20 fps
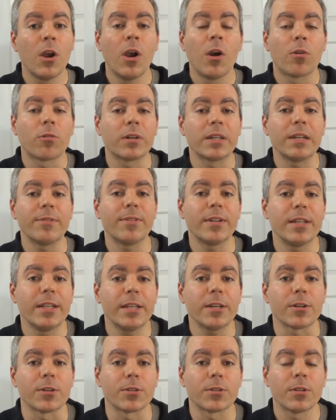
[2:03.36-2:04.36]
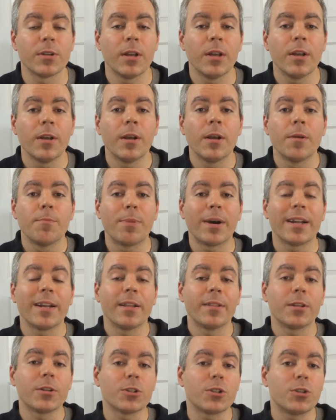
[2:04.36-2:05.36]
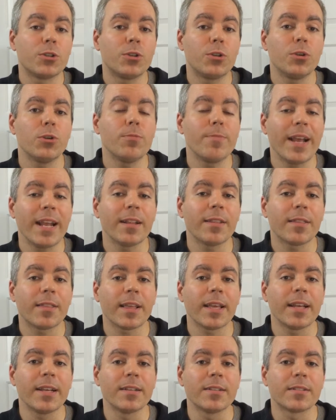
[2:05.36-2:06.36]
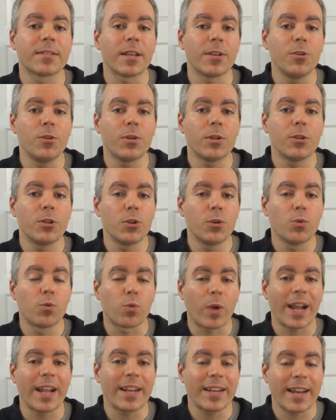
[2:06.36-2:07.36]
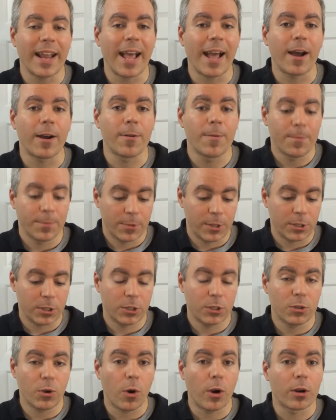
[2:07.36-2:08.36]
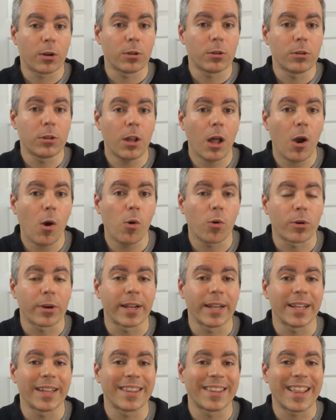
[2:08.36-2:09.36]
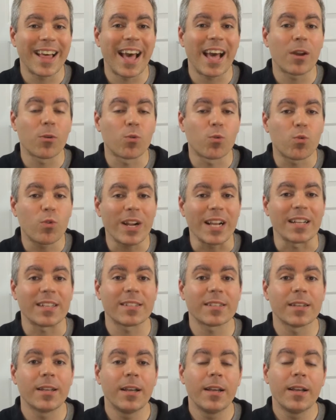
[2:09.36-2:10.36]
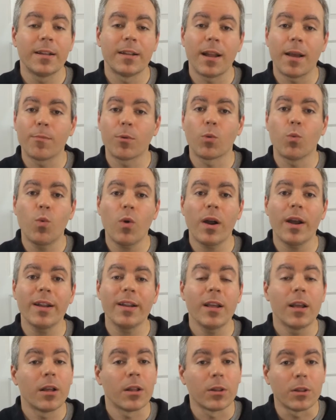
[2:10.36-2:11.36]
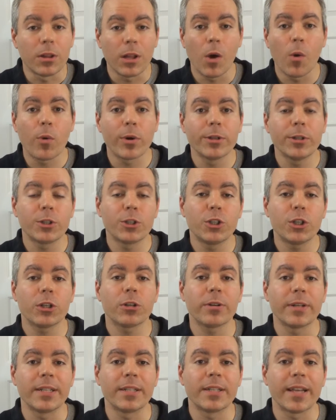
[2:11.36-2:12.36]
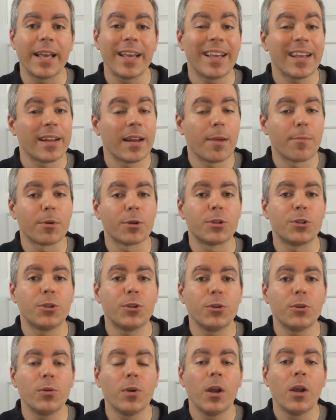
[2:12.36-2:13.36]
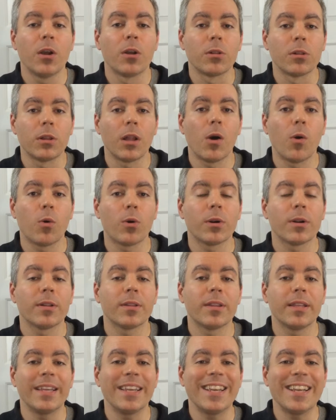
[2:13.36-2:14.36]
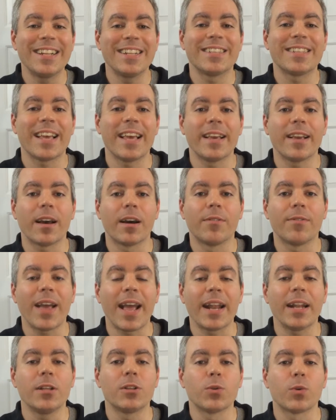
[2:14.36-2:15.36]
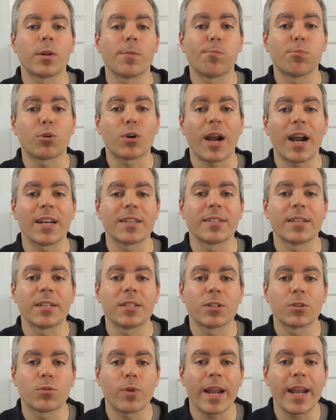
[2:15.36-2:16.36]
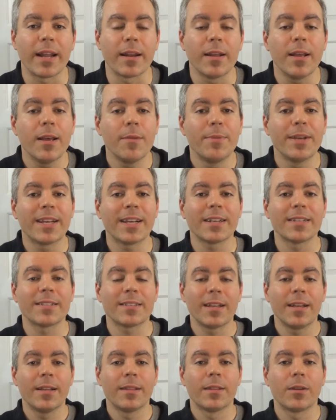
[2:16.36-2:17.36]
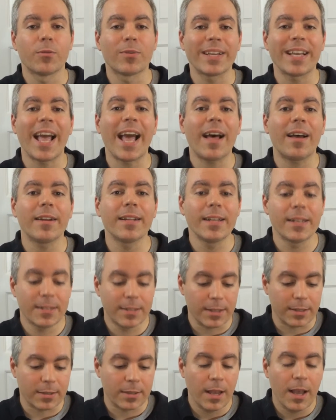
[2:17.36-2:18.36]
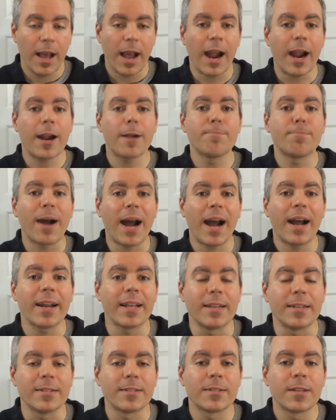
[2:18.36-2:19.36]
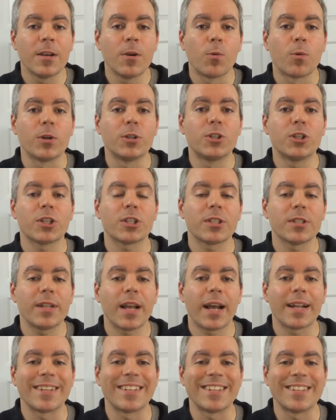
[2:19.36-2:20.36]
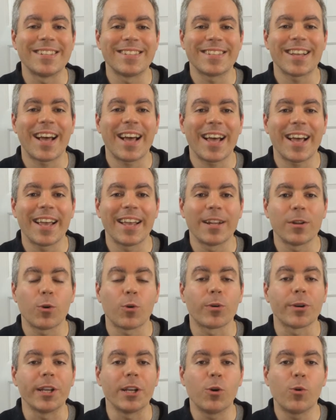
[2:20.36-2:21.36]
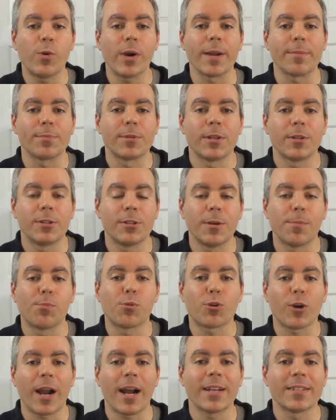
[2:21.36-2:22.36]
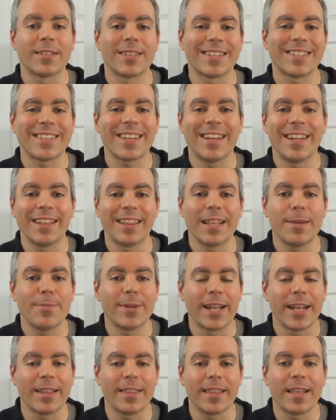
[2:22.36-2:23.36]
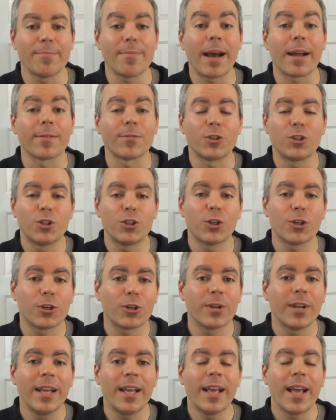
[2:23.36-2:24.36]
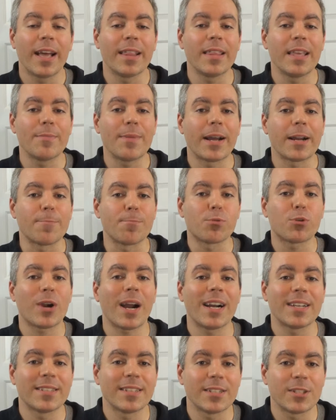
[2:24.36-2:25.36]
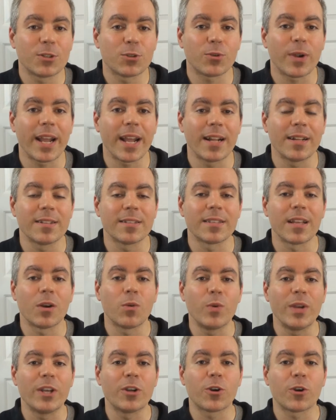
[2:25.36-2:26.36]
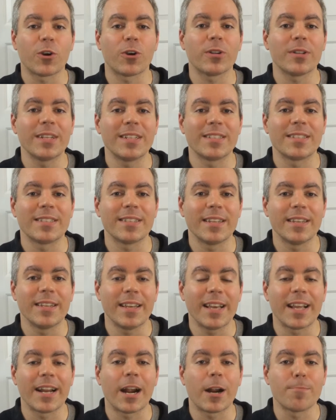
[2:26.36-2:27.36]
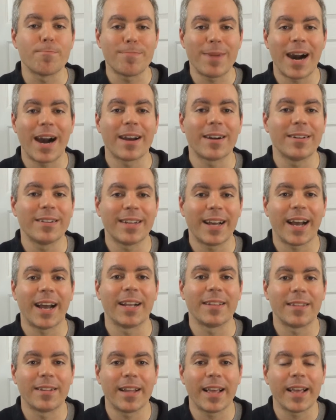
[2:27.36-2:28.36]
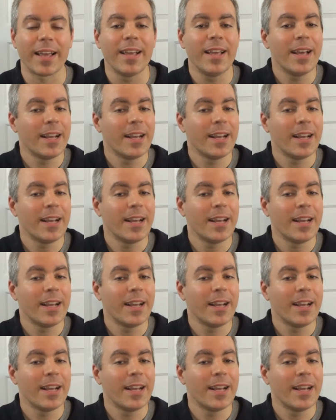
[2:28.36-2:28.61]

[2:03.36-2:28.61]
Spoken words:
or even years. But there's two main things that you can do right now to start lowering that risk. Number one, lower your sugar intake. Number two, lower the intake of any sort of processed grain. Because the reality is this, our bodies were just not designed or equipped to process and eliminate the amount of sugar and the amount of processed grains that we currently see in our modern diet today.